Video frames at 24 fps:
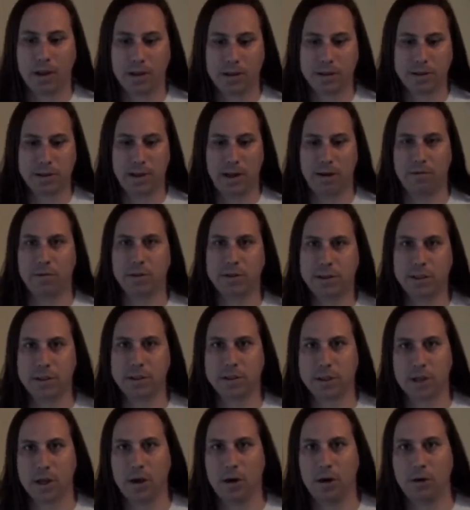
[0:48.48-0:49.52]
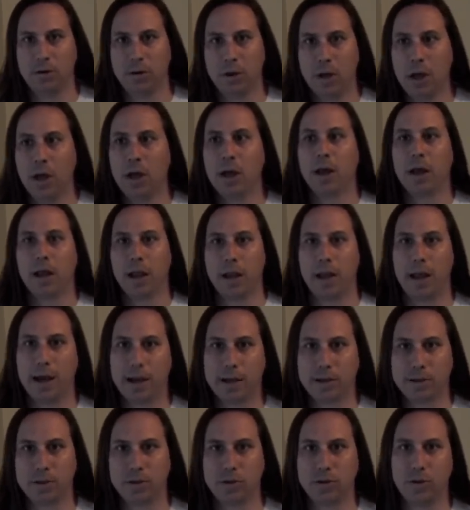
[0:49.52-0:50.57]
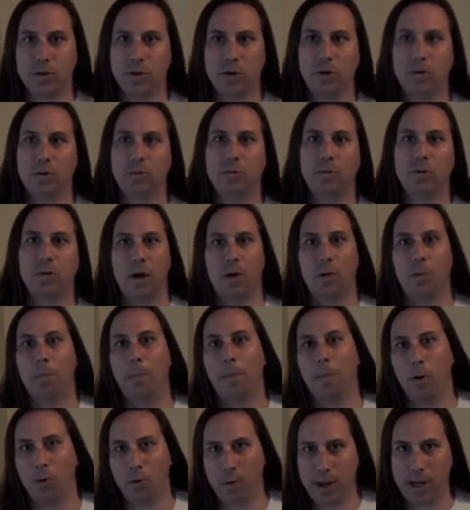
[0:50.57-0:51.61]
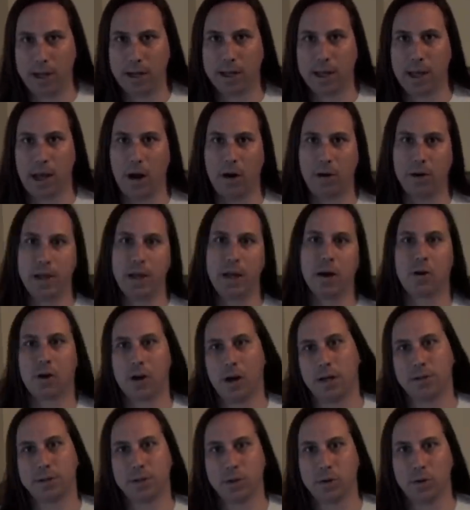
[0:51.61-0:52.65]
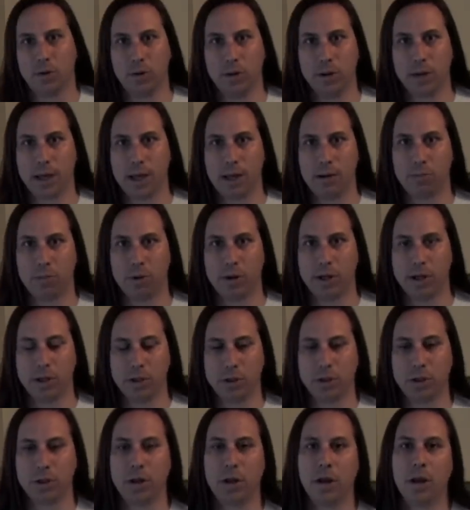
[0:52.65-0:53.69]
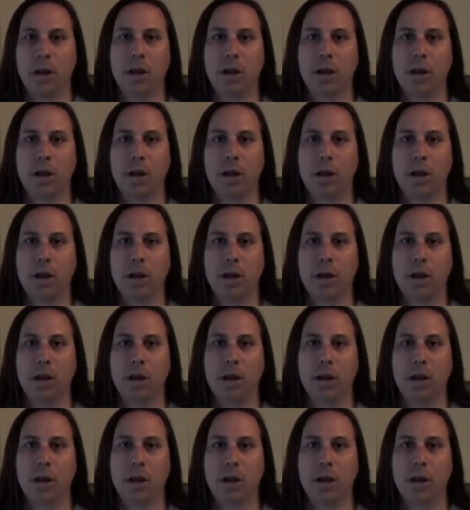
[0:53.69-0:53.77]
San Francisco connects to Marin County across the Golden Gate Bridge